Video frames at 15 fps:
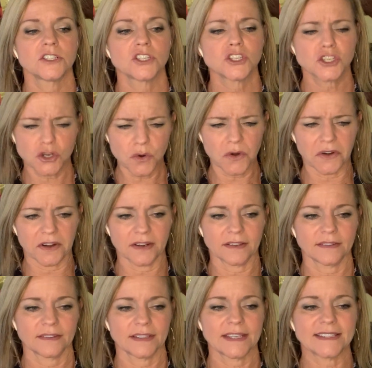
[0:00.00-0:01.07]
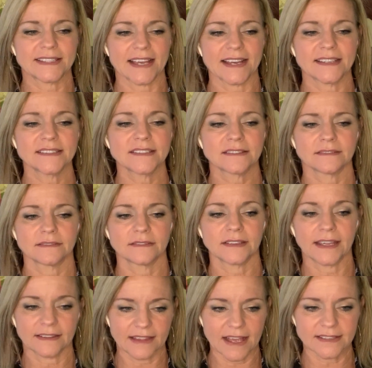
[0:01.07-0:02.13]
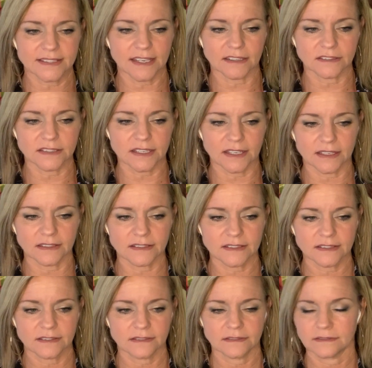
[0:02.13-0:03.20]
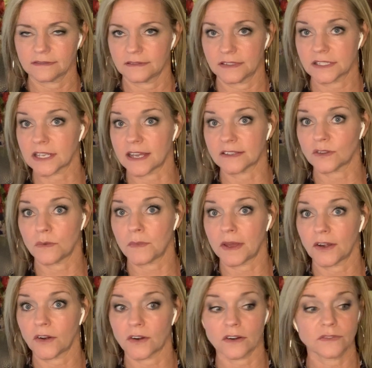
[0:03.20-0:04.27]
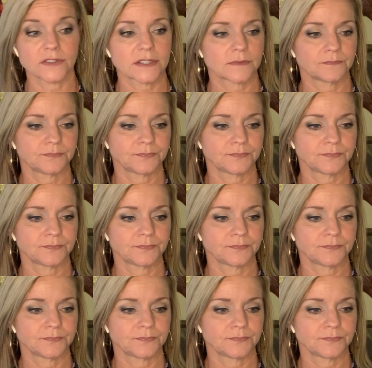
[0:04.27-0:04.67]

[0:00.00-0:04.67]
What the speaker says: Sure, he says, like that settles things. This guy's on my nerves.